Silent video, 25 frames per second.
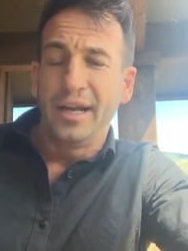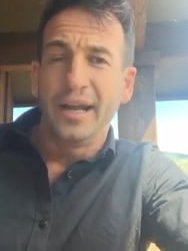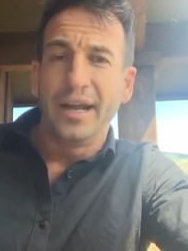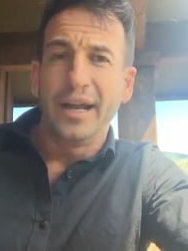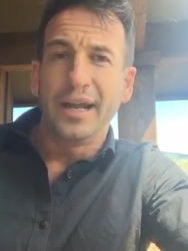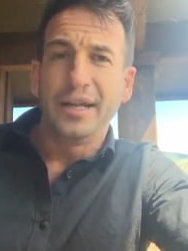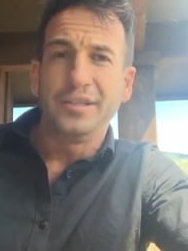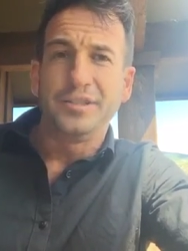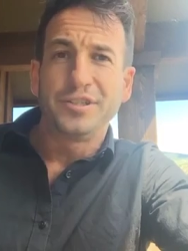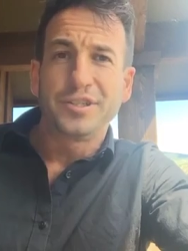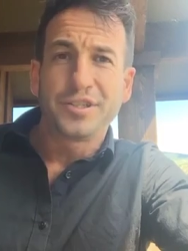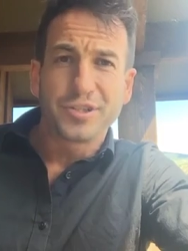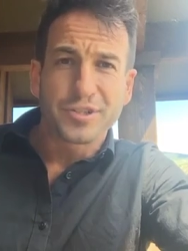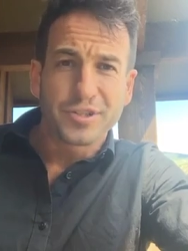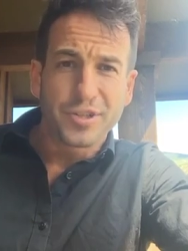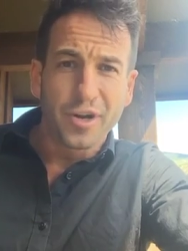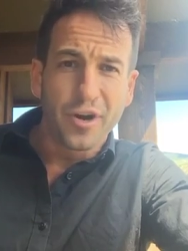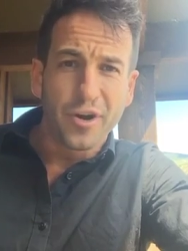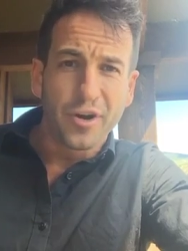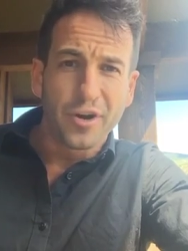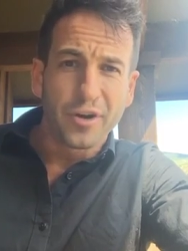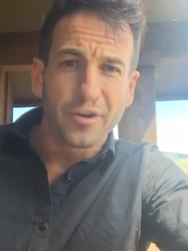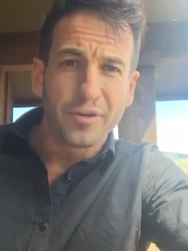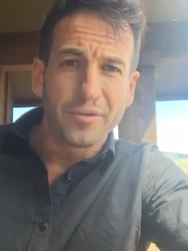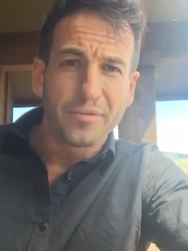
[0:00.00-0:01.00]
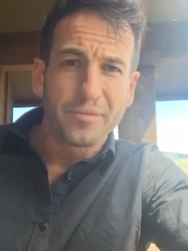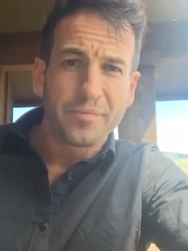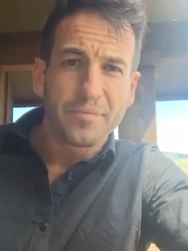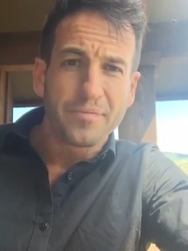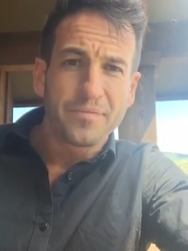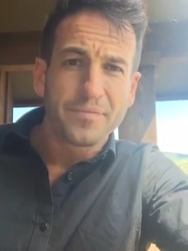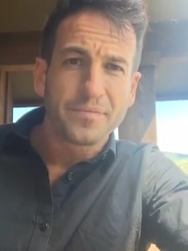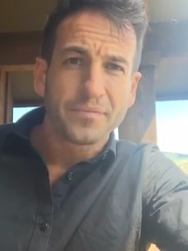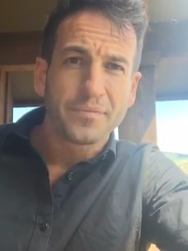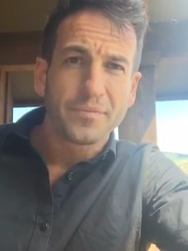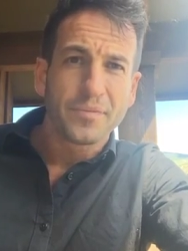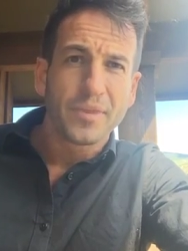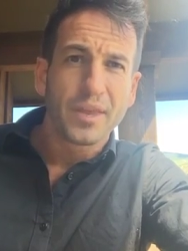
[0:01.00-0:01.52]
and start
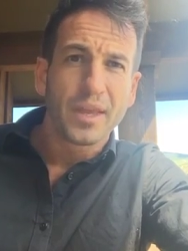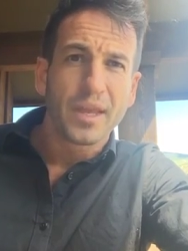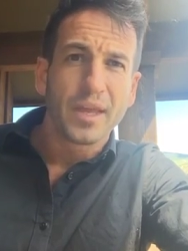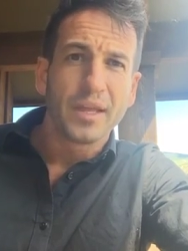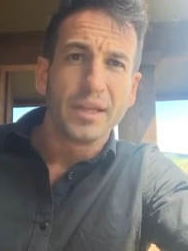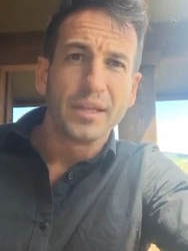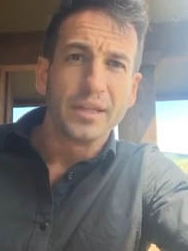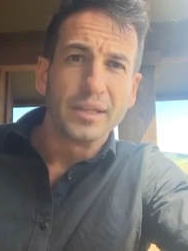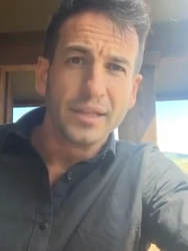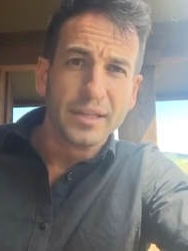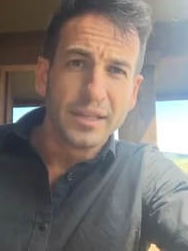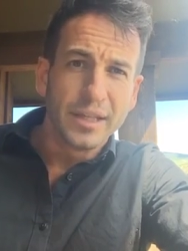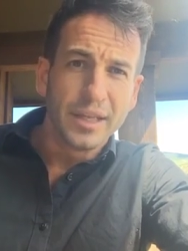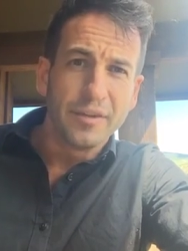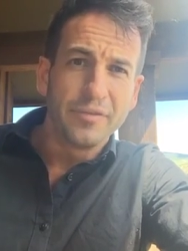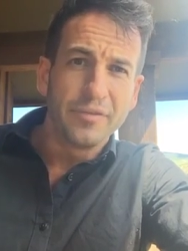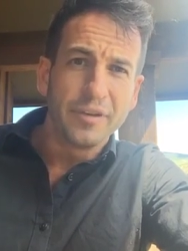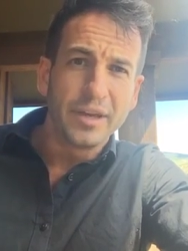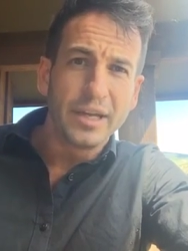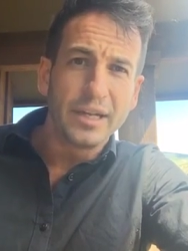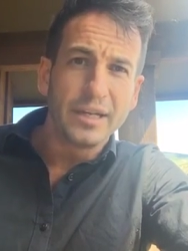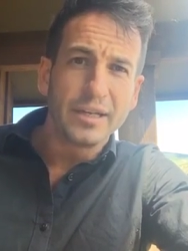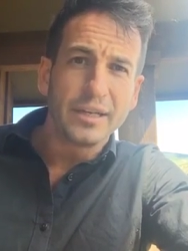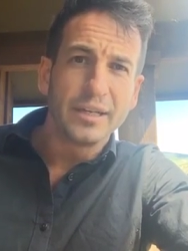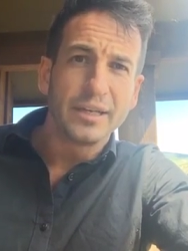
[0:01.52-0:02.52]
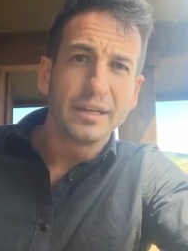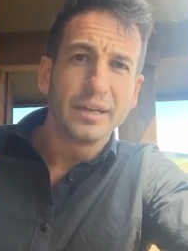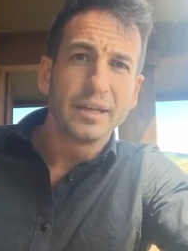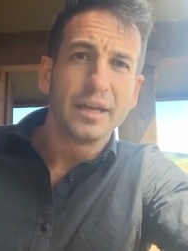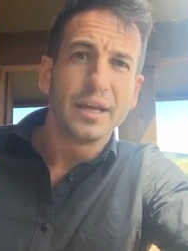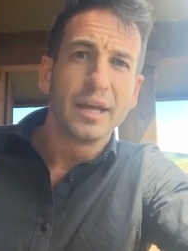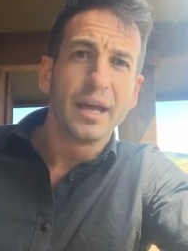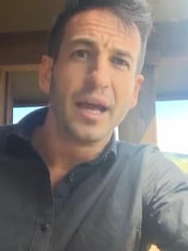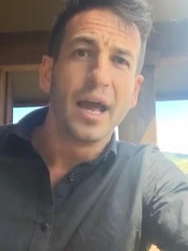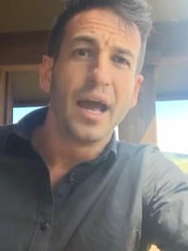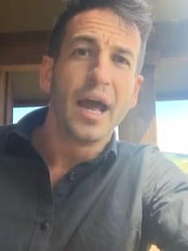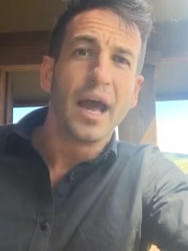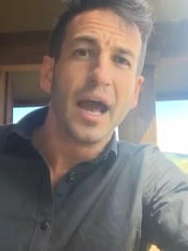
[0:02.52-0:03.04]
living
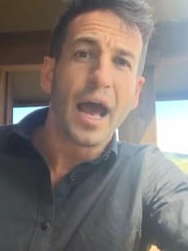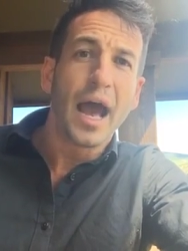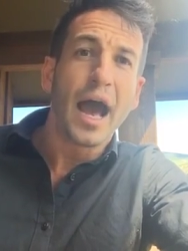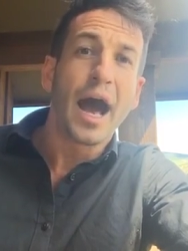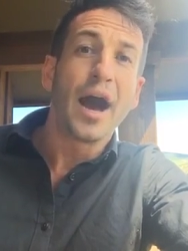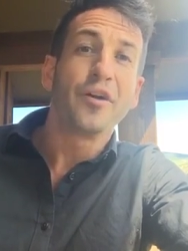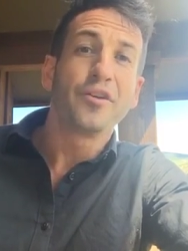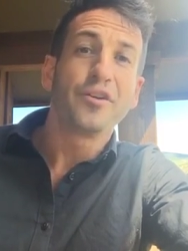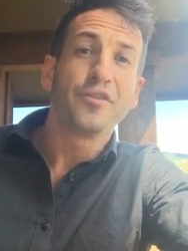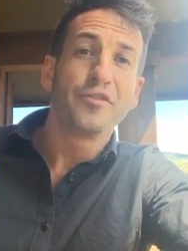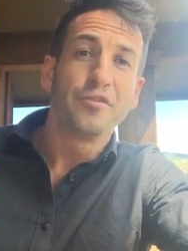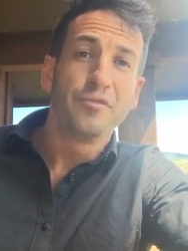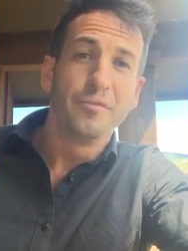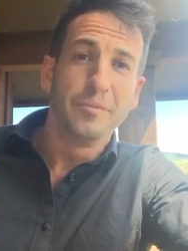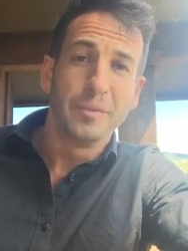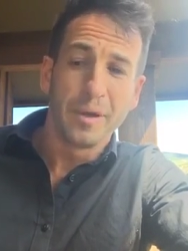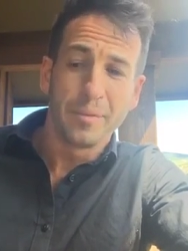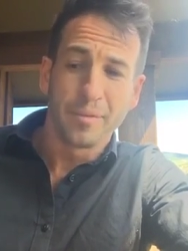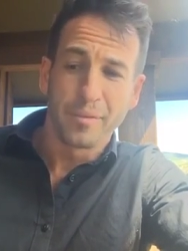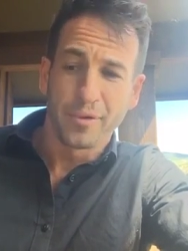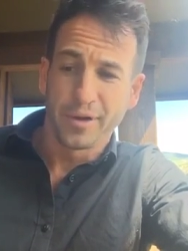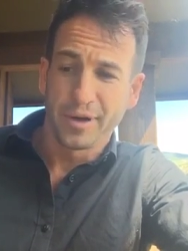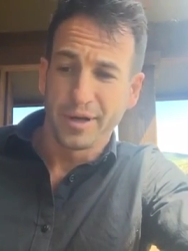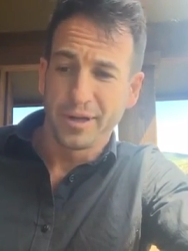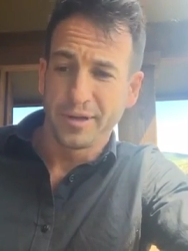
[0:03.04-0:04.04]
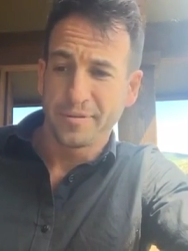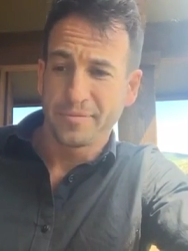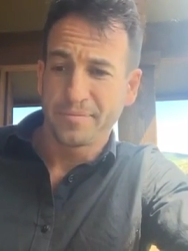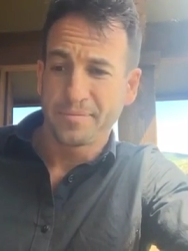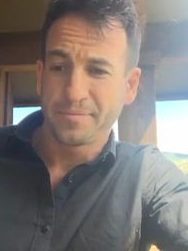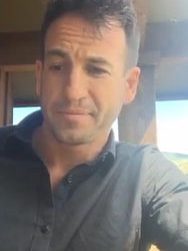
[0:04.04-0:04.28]
out of memory.